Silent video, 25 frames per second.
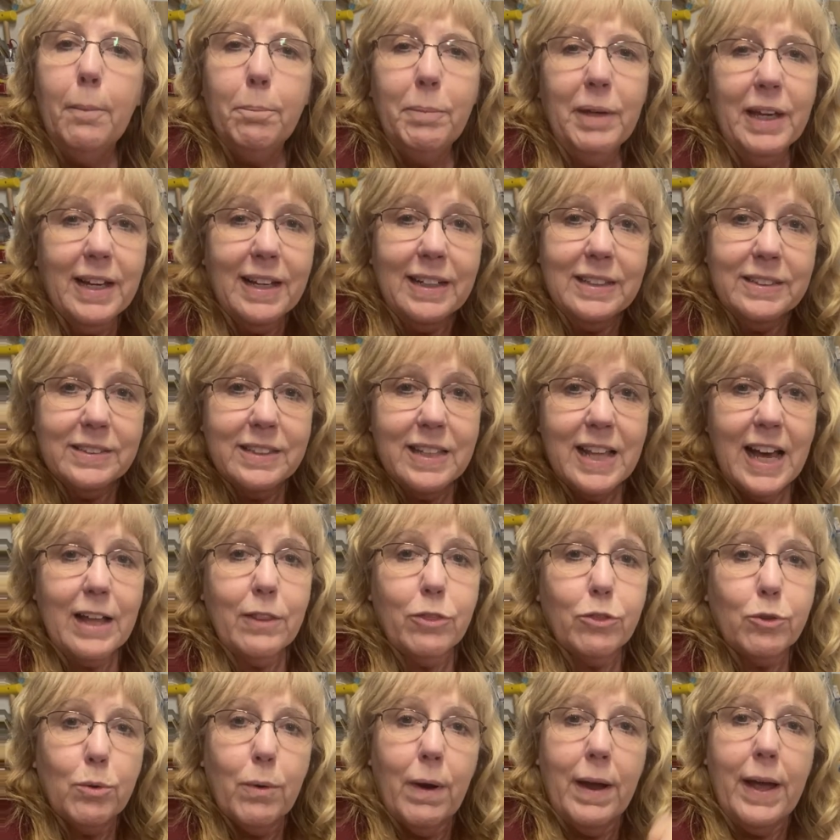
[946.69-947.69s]
because
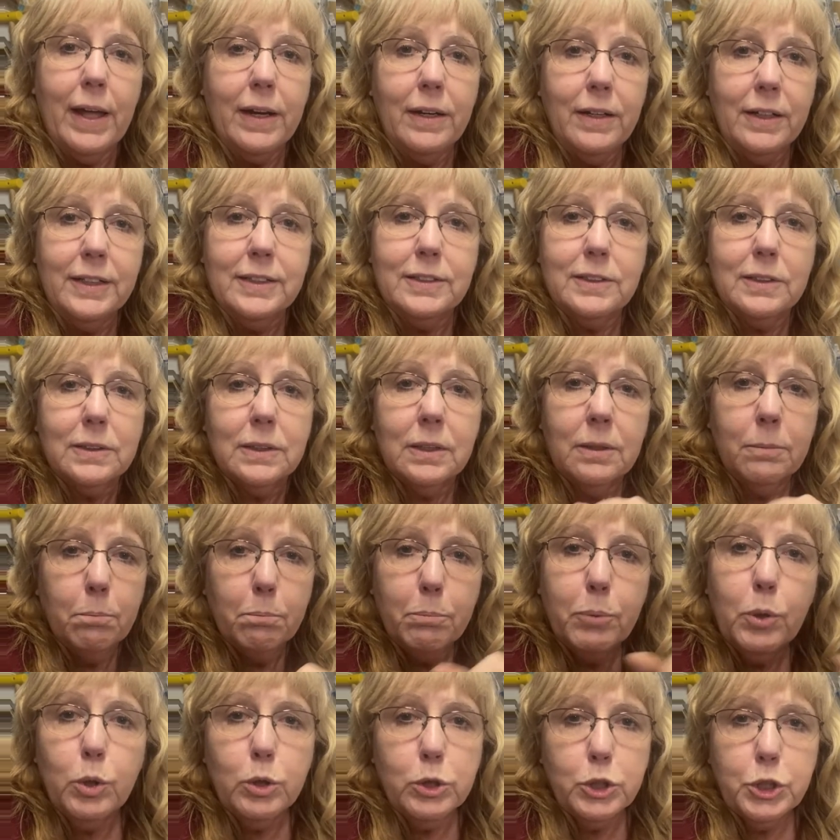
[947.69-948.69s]
that thread is
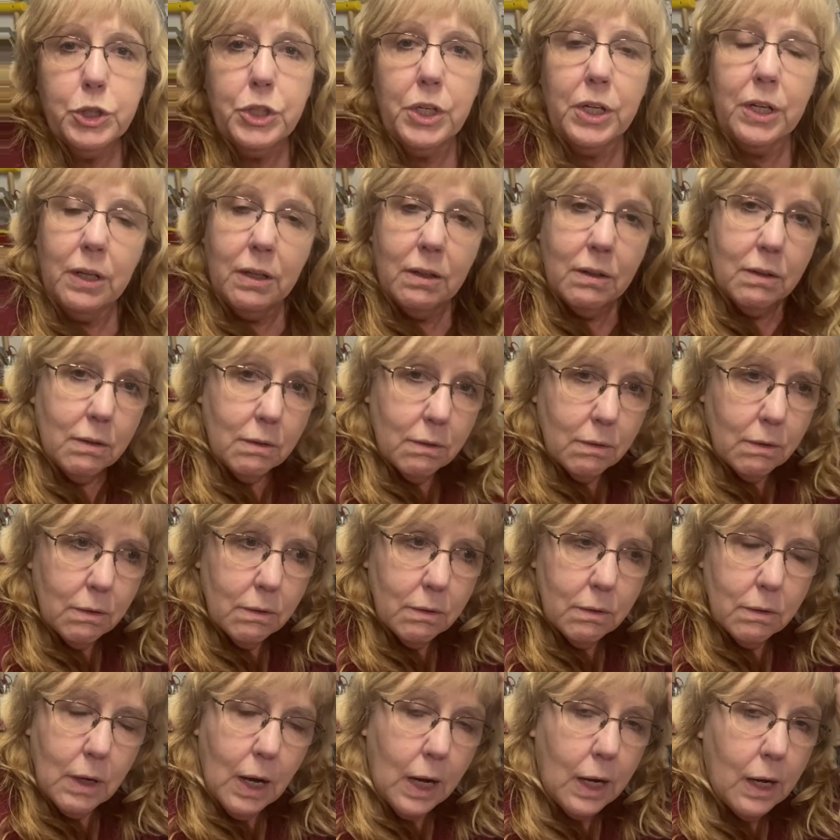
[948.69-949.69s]
pushing
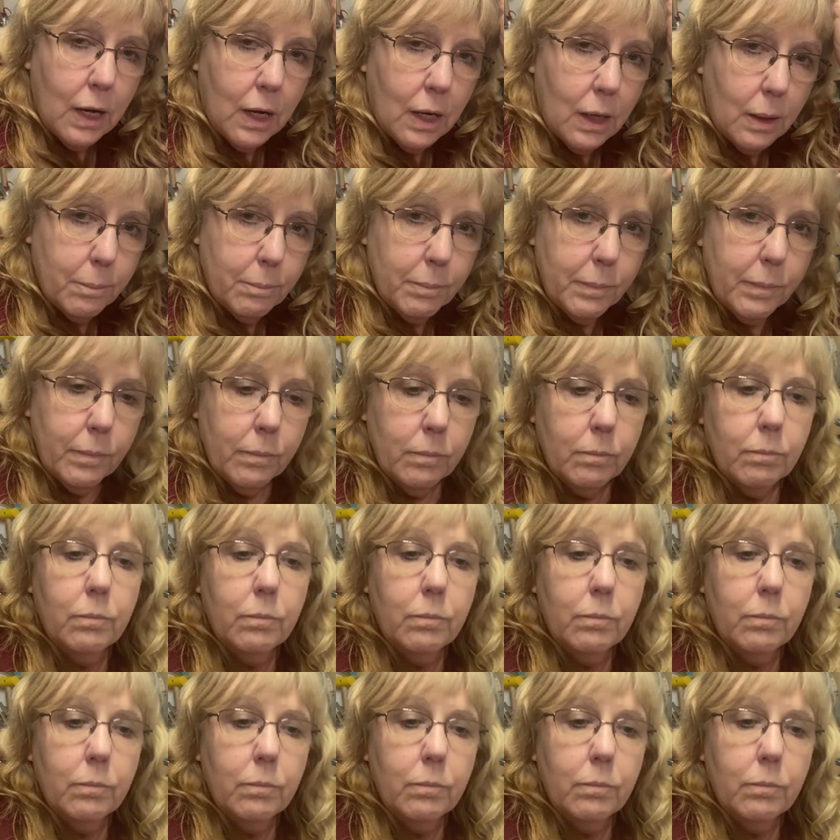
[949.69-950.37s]
um,